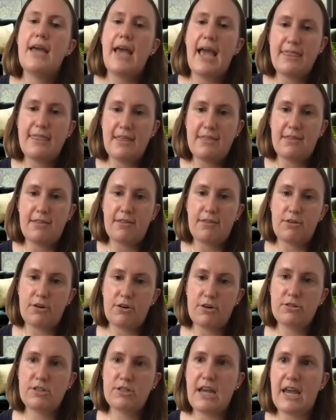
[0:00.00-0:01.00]
And then the
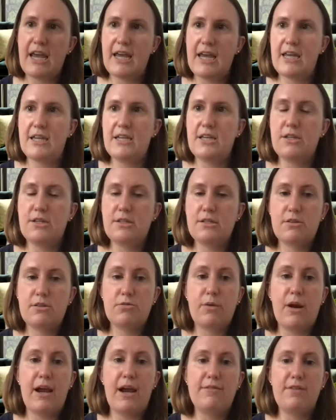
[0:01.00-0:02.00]
third day is
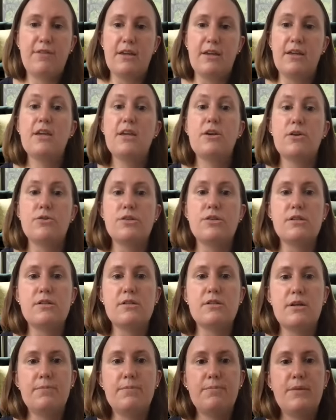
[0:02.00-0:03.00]
Thriving
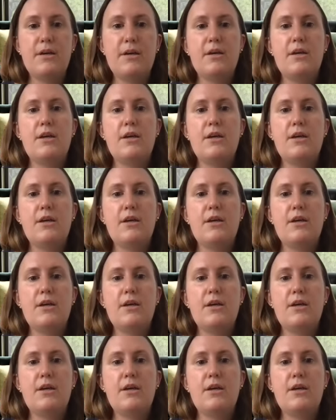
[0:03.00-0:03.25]
Ecosystem.